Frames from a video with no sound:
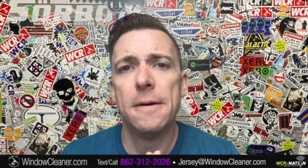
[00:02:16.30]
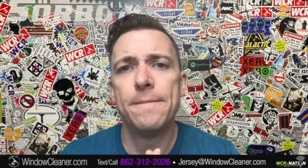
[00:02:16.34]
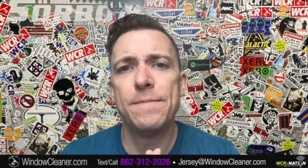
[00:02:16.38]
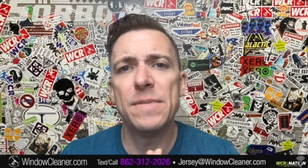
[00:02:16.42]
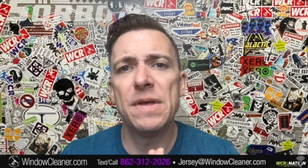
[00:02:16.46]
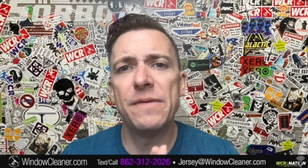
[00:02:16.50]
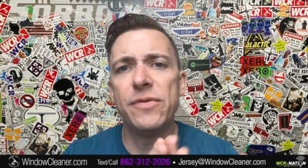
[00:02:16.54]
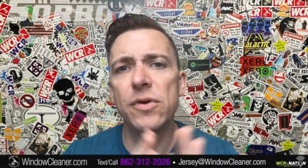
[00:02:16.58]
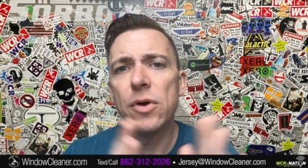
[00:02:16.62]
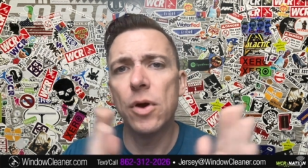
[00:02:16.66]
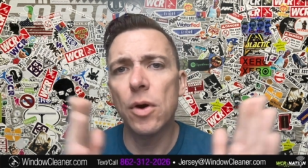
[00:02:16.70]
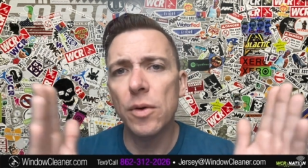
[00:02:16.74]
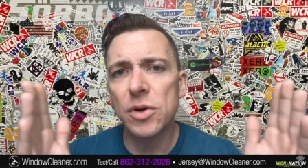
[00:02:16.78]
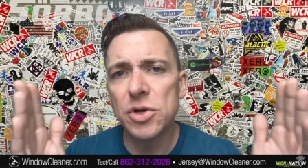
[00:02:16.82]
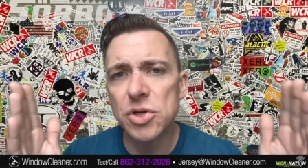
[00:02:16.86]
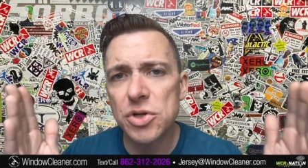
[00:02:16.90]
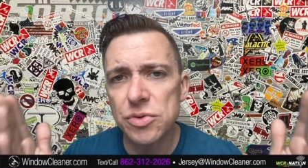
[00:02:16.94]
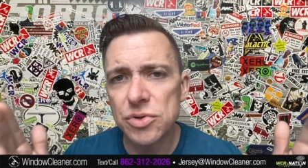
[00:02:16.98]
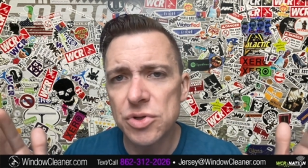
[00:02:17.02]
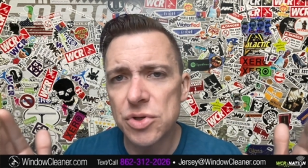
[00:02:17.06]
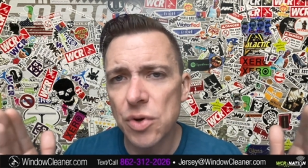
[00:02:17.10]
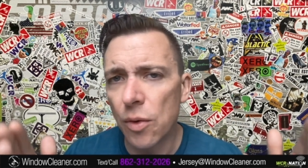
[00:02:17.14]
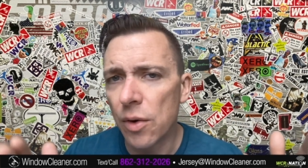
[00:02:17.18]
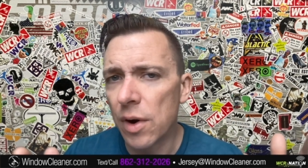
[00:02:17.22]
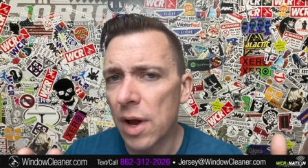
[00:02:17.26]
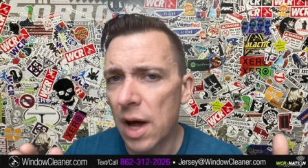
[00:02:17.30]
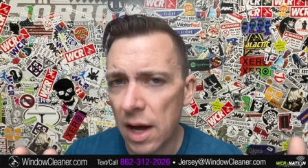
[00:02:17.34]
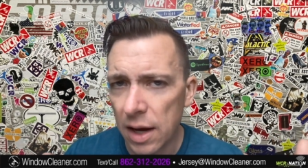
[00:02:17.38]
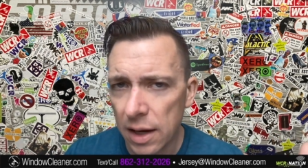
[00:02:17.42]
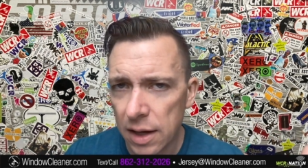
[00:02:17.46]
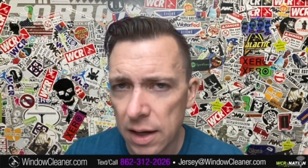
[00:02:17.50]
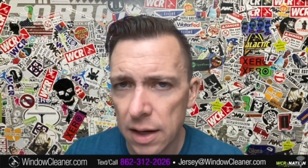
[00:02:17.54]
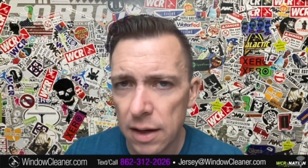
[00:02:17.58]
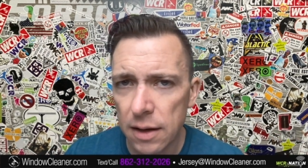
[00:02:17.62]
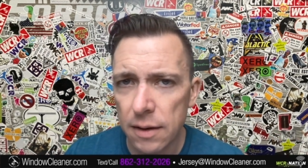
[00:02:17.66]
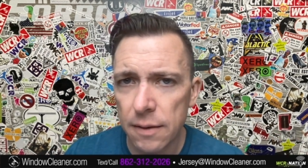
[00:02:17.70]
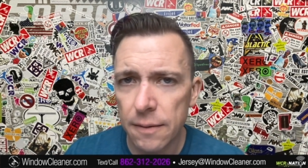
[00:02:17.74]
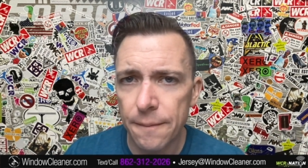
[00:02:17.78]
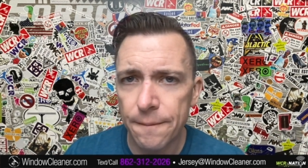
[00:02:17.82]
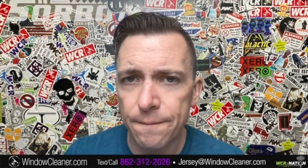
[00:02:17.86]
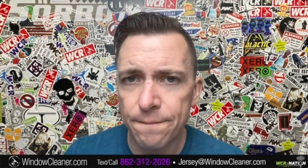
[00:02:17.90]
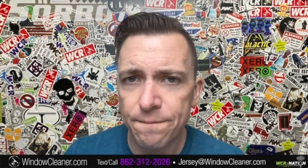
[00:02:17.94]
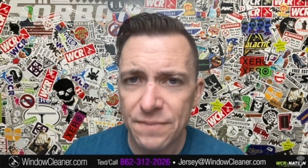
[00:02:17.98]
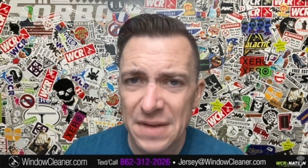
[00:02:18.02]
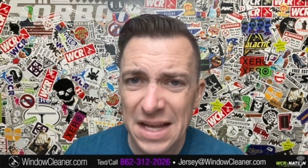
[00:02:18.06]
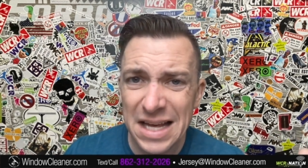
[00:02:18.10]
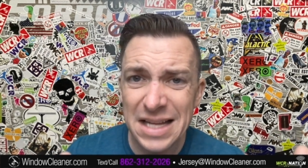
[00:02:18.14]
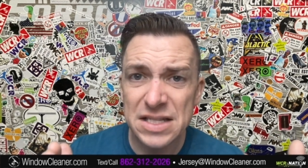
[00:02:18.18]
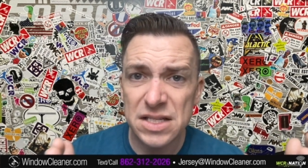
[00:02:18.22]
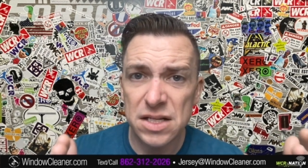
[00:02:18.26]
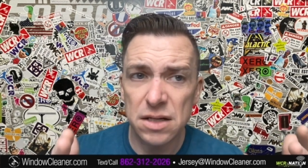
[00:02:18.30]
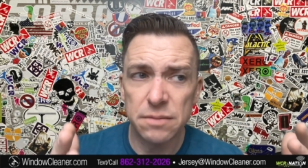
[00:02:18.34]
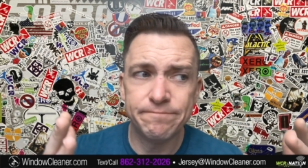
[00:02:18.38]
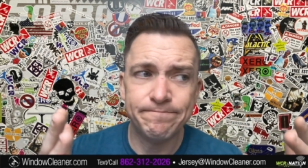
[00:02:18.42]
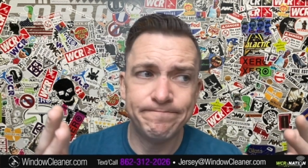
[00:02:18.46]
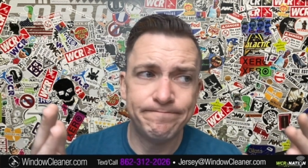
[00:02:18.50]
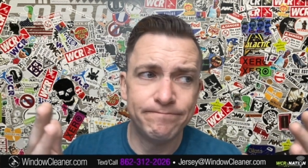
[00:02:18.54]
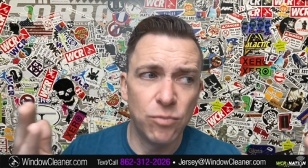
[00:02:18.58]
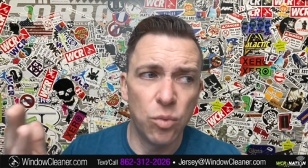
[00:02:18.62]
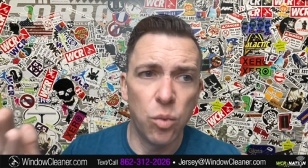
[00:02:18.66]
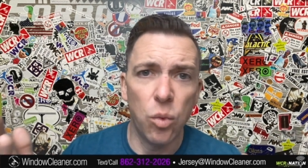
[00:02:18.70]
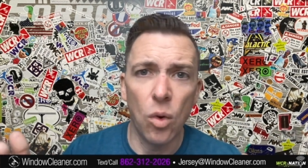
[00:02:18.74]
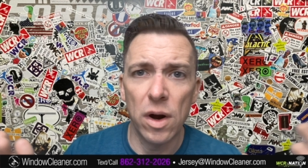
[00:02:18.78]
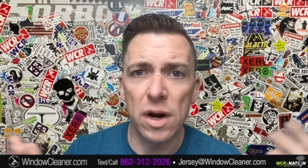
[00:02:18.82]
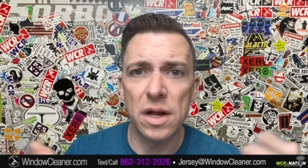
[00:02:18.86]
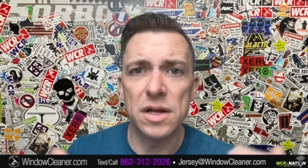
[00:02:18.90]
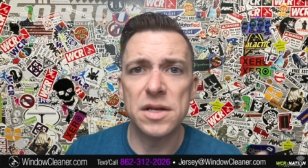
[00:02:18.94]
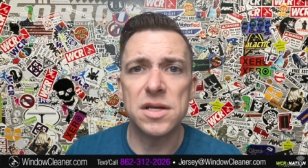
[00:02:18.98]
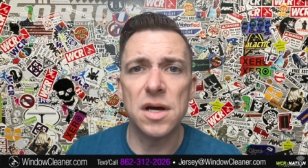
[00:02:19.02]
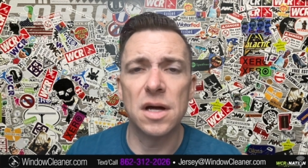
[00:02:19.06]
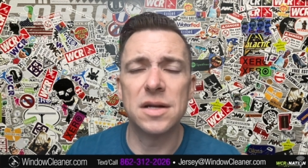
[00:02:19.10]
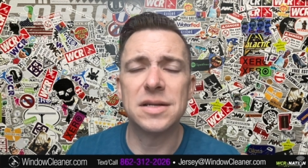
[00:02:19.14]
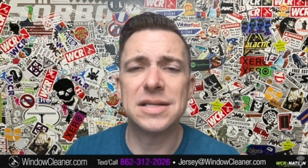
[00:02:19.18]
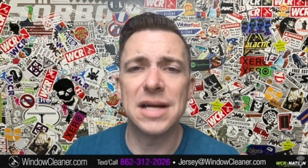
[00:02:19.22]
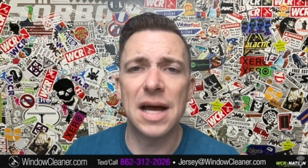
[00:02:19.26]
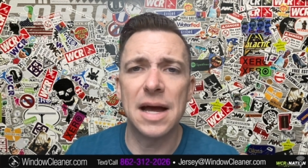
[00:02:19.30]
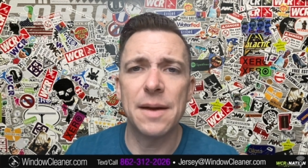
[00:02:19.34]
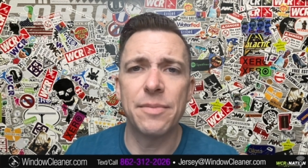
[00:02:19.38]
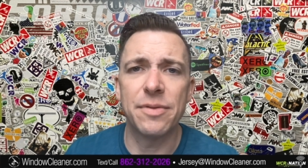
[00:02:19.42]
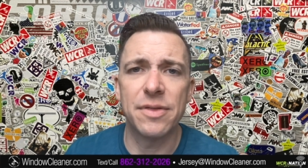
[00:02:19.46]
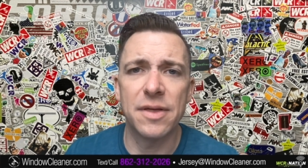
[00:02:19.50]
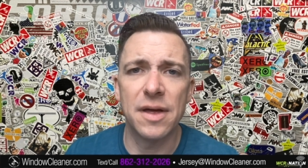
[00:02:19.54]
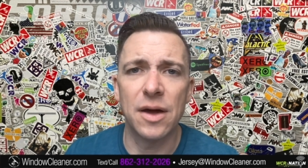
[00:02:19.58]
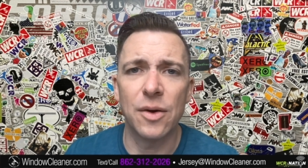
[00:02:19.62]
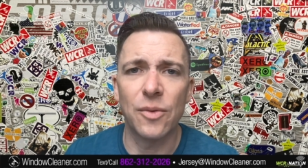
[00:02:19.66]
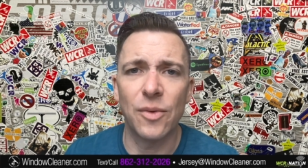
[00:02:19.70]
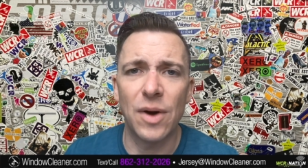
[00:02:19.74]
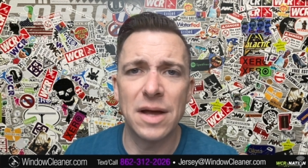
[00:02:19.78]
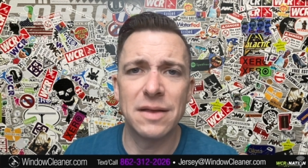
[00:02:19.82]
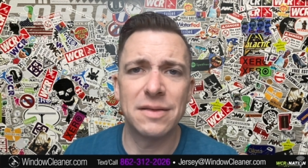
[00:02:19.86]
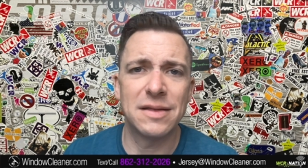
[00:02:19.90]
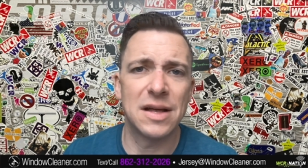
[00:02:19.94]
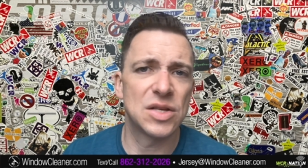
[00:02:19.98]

if you go and do door knocking, it's a one and done type thing, right?